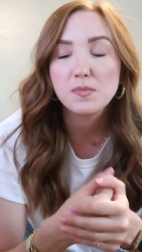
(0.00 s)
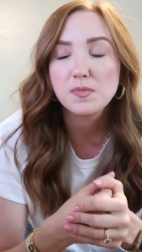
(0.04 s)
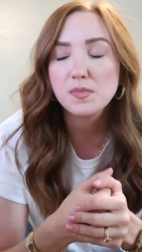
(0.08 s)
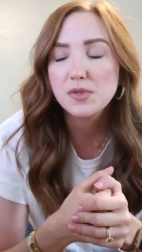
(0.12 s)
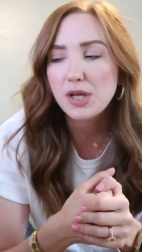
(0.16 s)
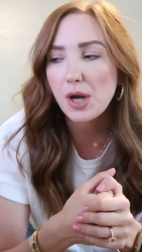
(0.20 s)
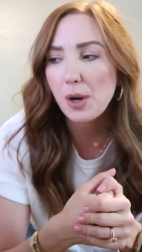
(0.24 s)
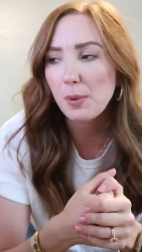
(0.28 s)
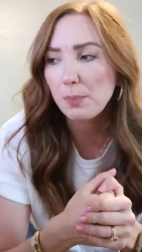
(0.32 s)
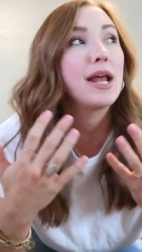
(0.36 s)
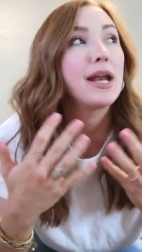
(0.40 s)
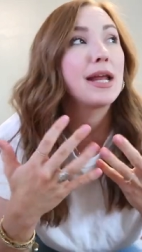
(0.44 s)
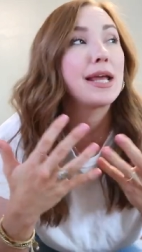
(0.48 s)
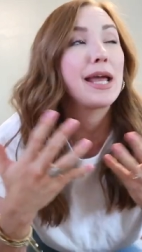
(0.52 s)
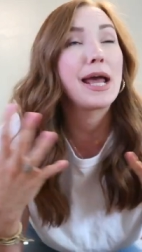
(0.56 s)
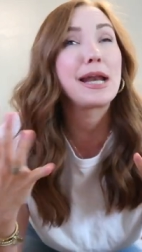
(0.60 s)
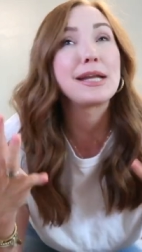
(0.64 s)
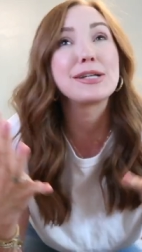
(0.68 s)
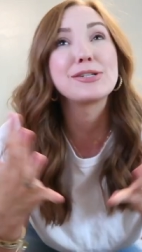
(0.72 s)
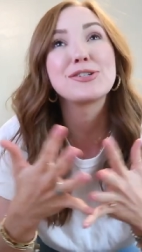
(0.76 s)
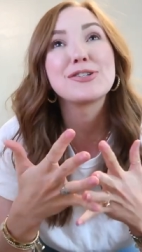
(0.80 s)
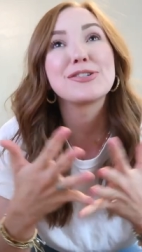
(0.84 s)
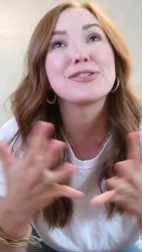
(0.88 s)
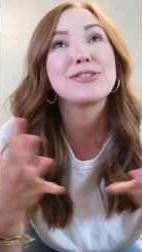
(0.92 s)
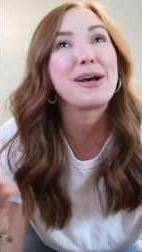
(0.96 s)
So, and again,
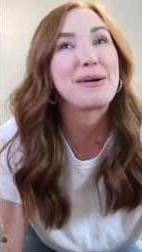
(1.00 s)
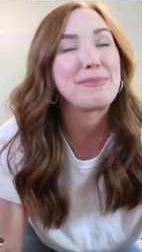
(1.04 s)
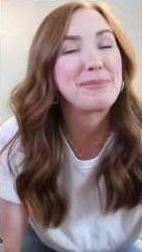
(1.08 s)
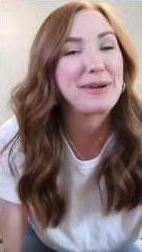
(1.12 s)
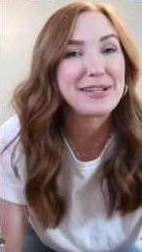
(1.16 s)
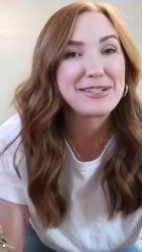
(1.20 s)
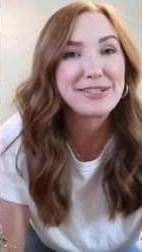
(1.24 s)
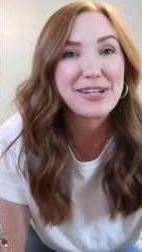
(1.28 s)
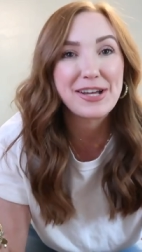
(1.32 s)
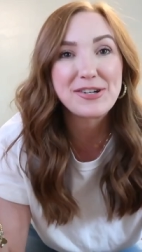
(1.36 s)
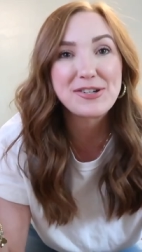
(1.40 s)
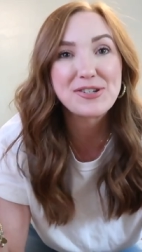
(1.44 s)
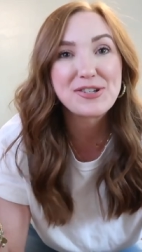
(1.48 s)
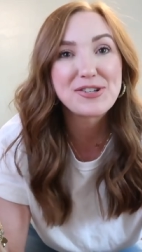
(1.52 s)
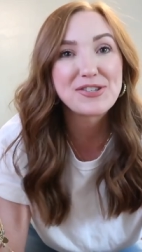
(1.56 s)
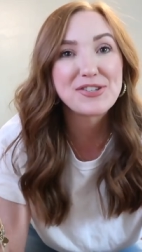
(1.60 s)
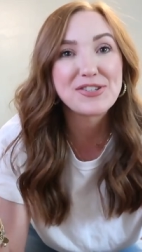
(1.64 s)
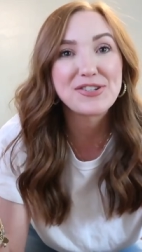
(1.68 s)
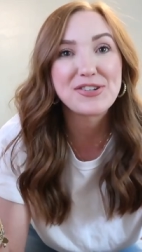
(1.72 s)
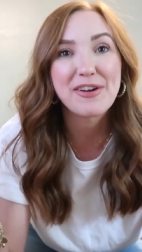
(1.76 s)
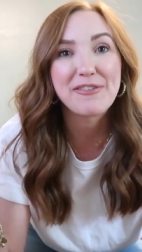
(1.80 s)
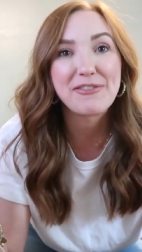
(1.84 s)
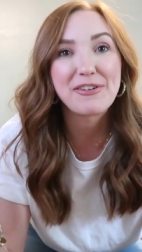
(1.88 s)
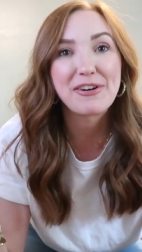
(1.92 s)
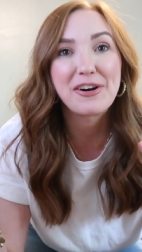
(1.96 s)
it's just not my intentions
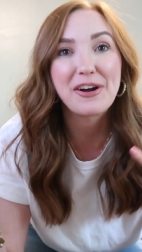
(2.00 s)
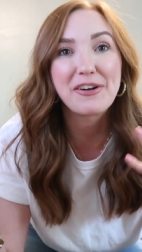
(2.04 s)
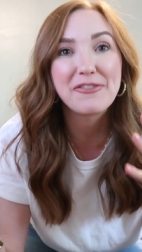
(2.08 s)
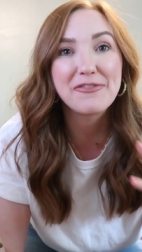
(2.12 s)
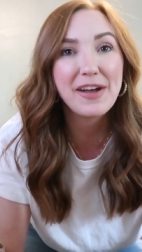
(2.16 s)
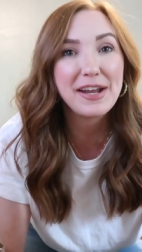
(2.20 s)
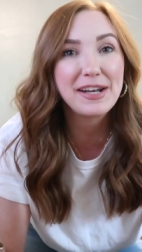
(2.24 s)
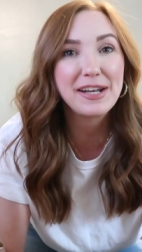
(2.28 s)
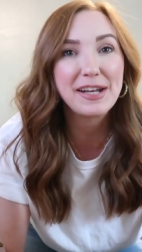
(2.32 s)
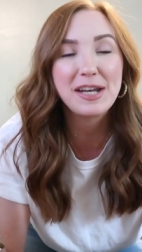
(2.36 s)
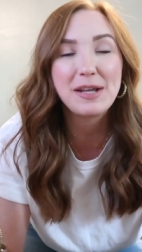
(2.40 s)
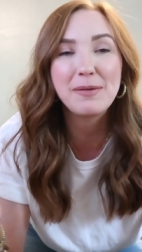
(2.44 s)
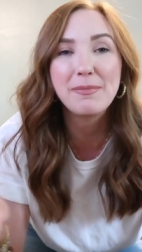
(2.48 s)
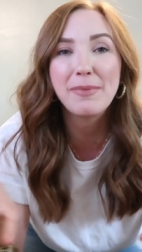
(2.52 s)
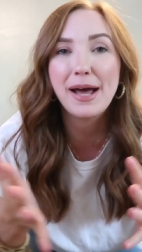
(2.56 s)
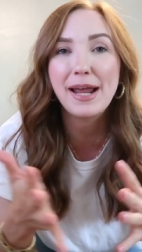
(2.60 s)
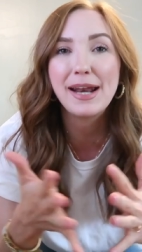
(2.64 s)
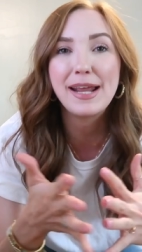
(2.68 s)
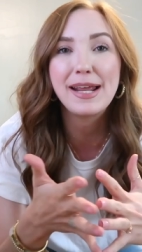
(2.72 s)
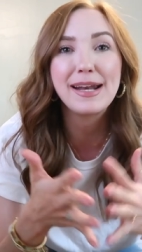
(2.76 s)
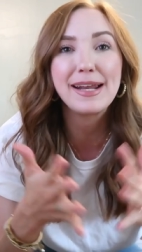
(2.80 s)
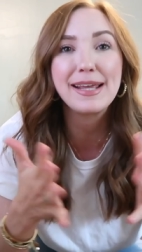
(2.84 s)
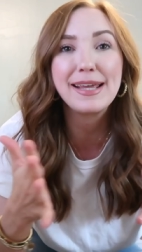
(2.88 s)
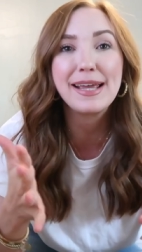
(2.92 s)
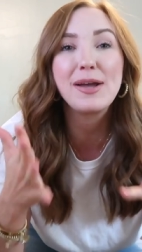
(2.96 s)
to ever offend
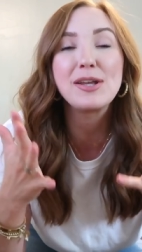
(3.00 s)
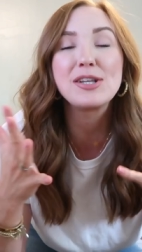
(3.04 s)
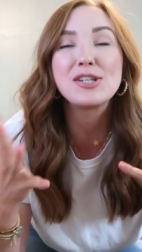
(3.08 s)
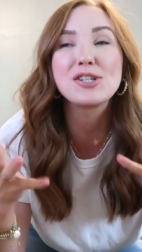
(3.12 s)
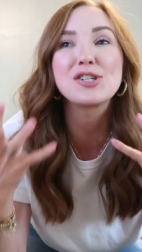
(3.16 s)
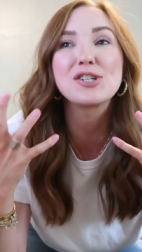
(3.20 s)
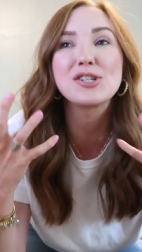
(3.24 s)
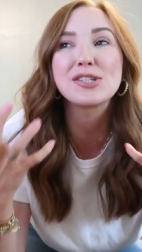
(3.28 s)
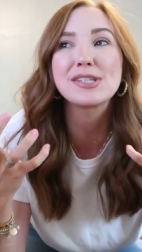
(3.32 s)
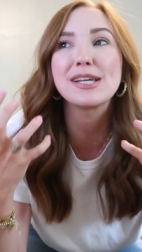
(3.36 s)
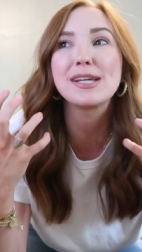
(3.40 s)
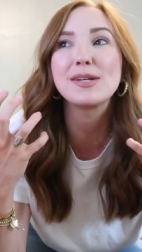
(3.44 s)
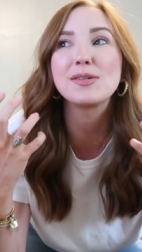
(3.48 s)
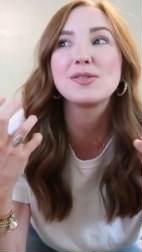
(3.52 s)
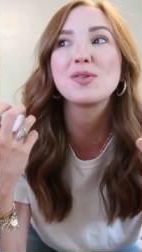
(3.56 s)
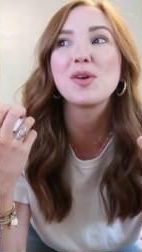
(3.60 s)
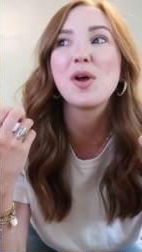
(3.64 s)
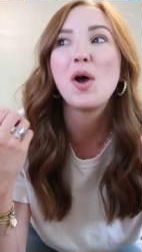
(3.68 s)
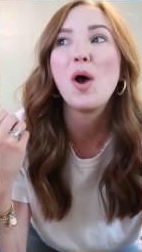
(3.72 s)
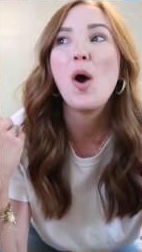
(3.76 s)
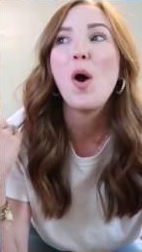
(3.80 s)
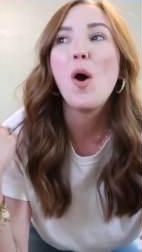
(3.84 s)
anybody. And it, it's just, it's